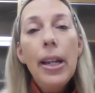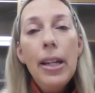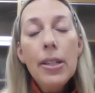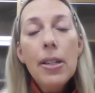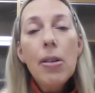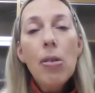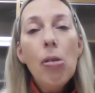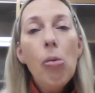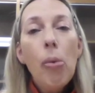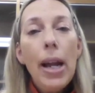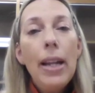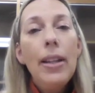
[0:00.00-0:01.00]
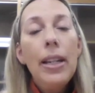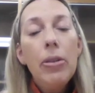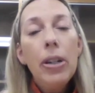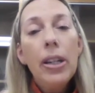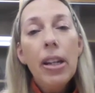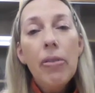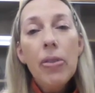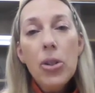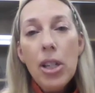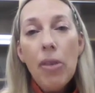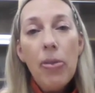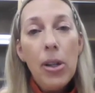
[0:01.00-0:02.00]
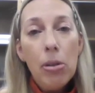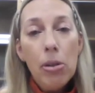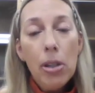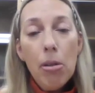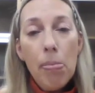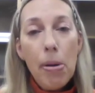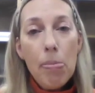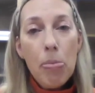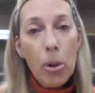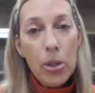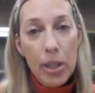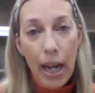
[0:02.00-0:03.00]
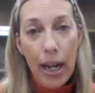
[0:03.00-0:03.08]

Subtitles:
is there a way that you could give yourself a little bit more